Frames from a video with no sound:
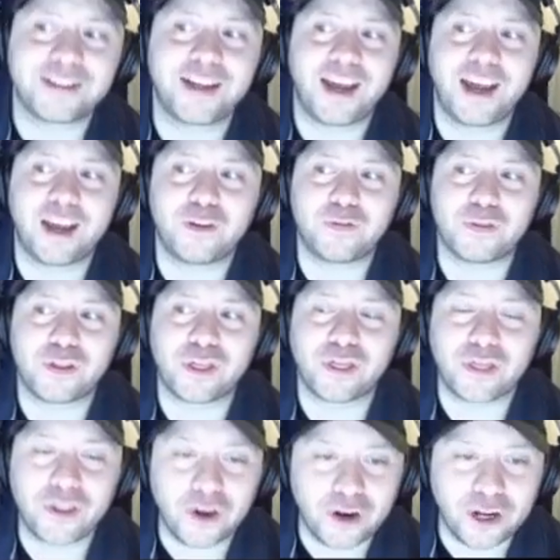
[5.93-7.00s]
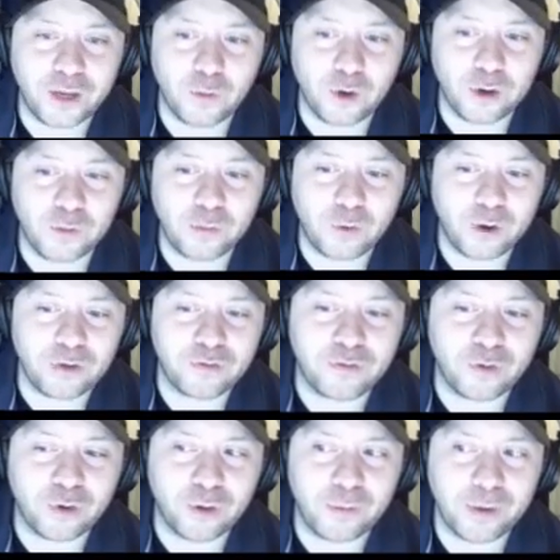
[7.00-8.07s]
tag for
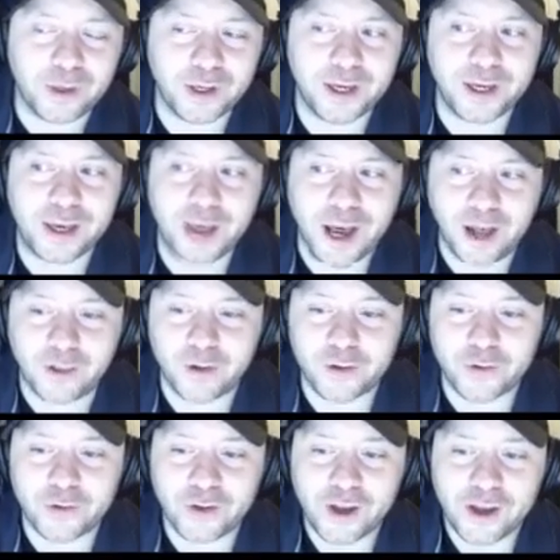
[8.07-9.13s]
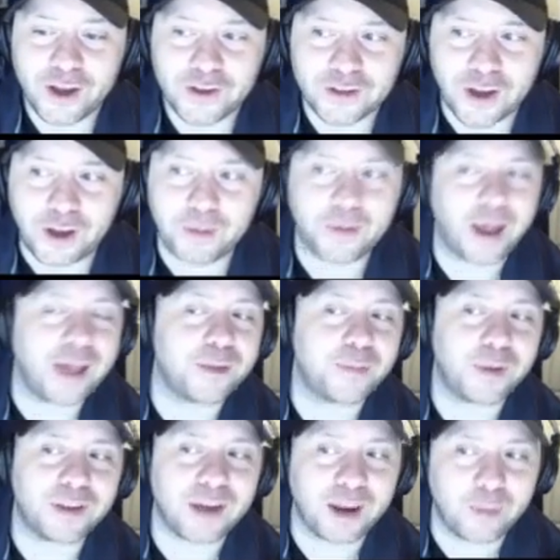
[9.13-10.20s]
$31.4 million. So
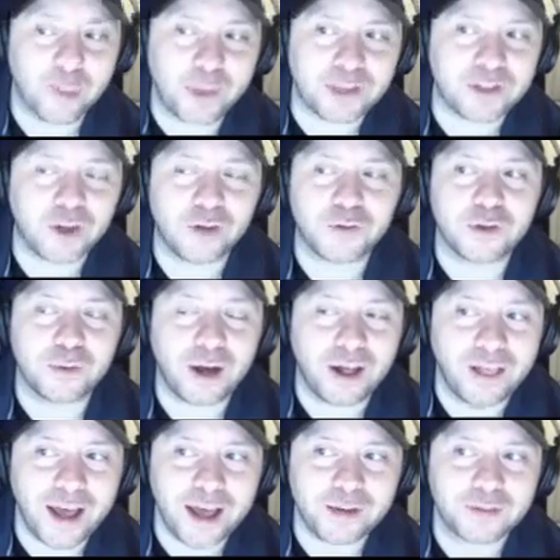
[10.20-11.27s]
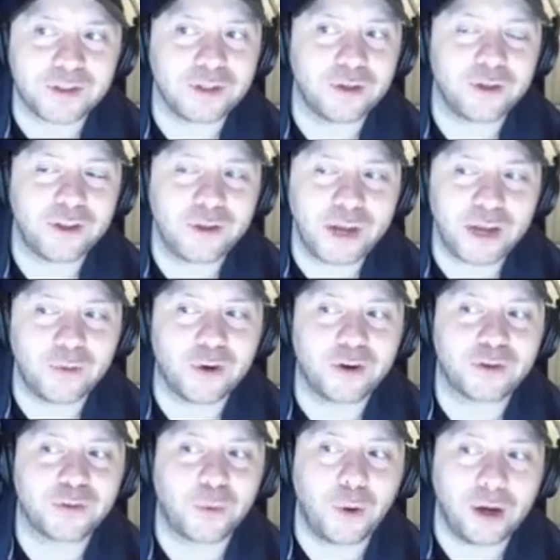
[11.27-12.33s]
that's got to piss off Jamal Adams, dude. You ain't
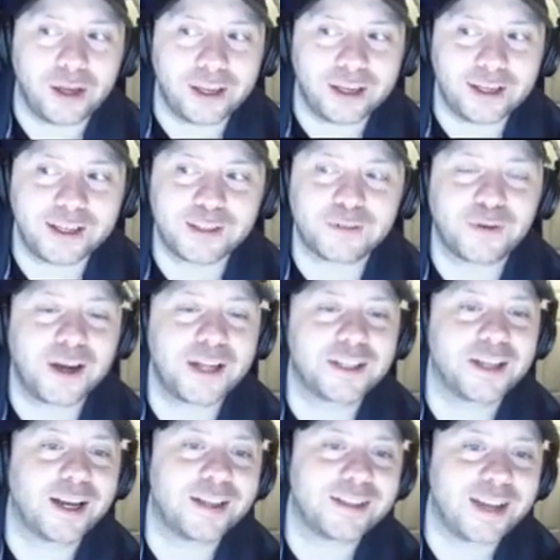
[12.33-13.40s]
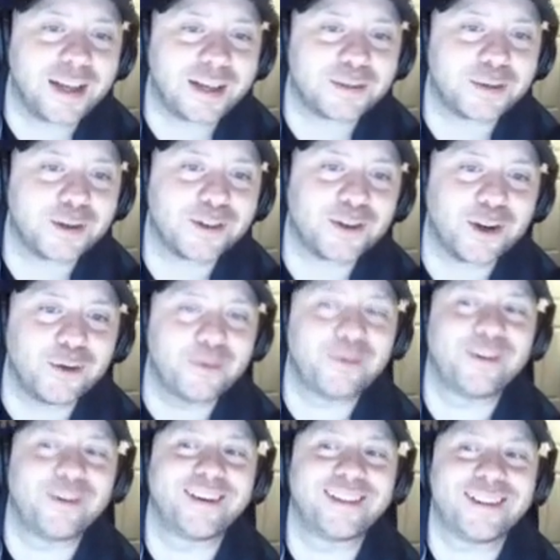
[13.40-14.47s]
worth 20 and his franchise tag's worth
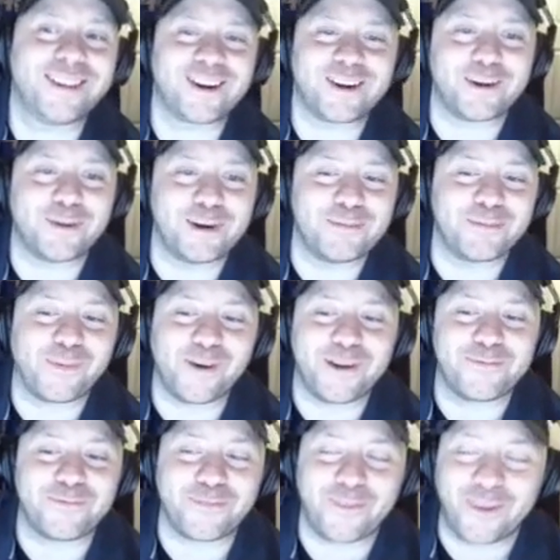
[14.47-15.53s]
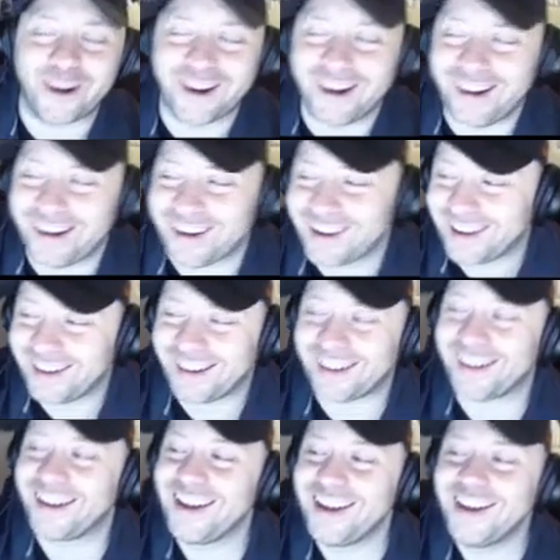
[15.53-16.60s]

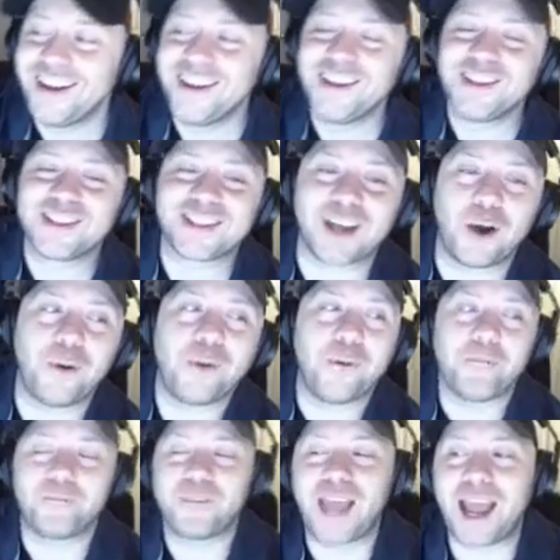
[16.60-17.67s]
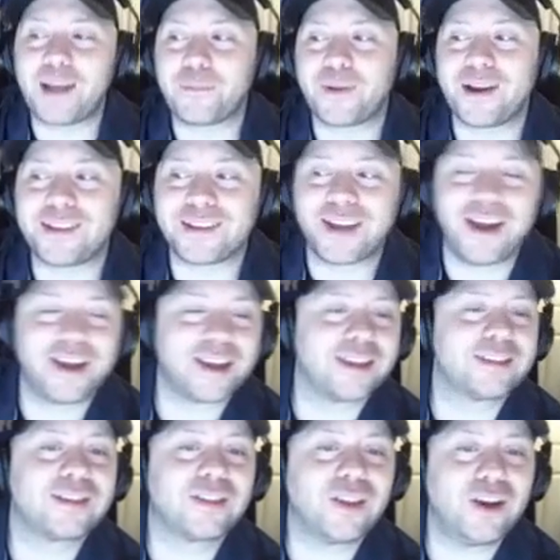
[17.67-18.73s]
31.4. So Dak Prescott
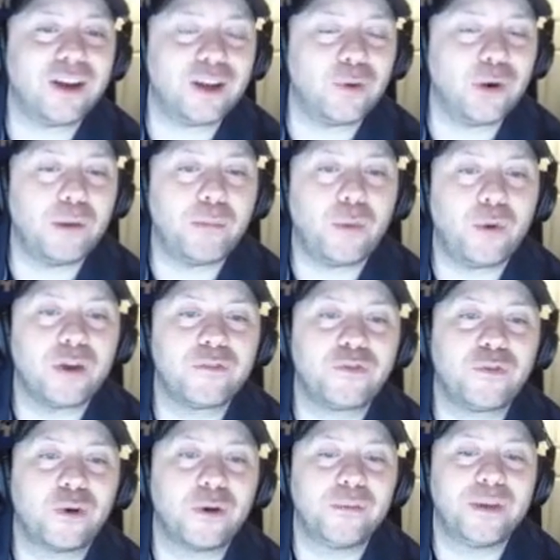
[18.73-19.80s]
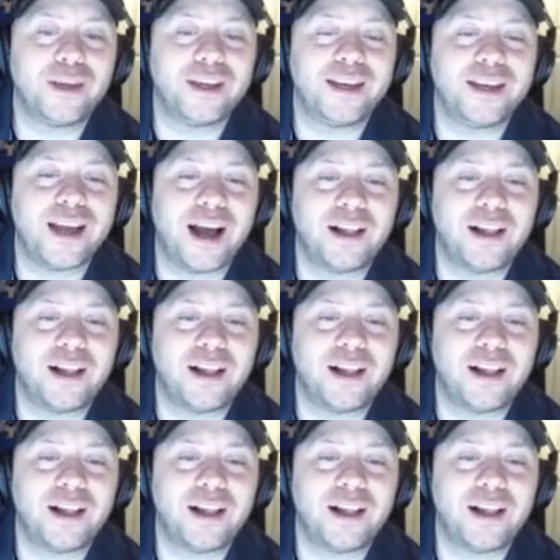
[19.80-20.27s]
gets $31.4 million